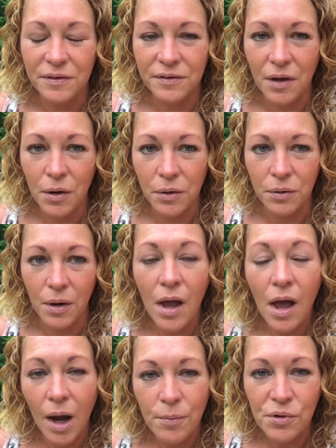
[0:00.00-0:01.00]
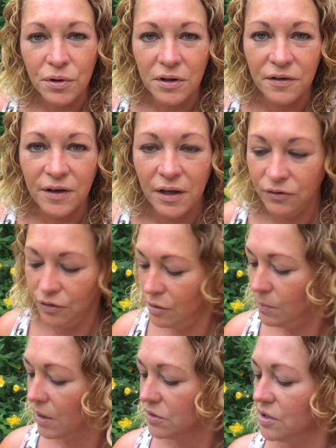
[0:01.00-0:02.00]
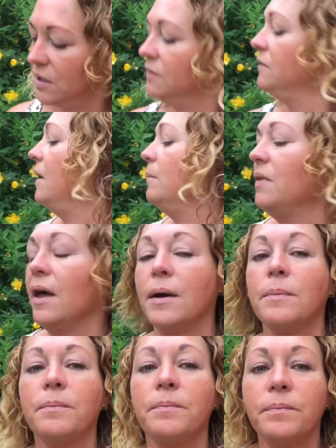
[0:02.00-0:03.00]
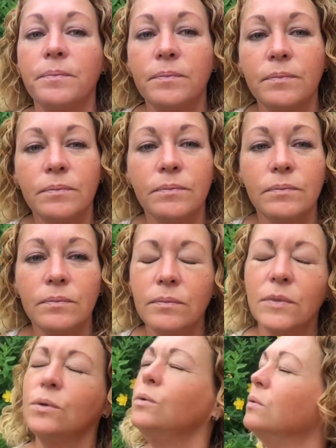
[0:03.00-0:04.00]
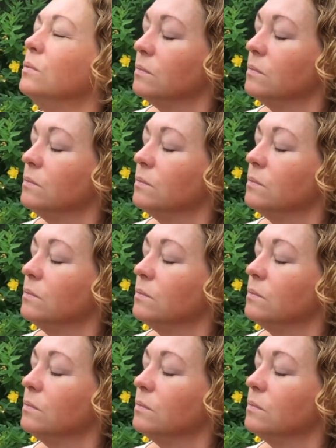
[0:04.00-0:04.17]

so I'm not going to say too much except that... Oh.